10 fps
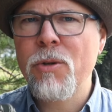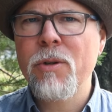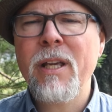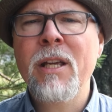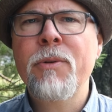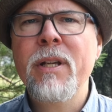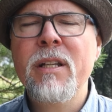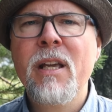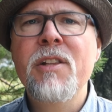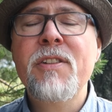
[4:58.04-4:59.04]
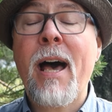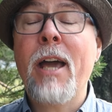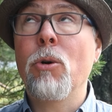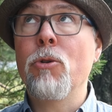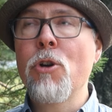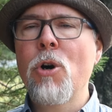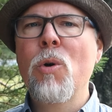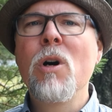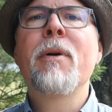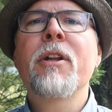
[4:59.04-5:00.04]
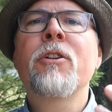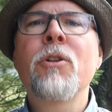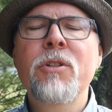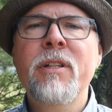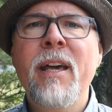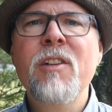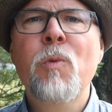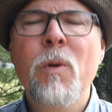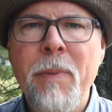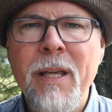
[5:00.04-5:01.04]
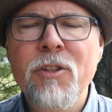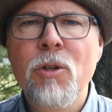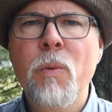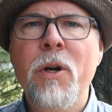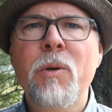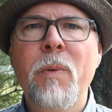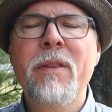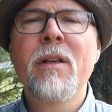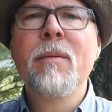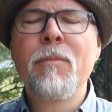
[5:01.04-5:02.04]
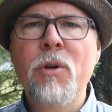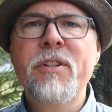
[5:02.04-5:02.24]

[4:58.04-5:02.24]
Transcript: 2 ingredients, I don't know, but a good guess would be to work with more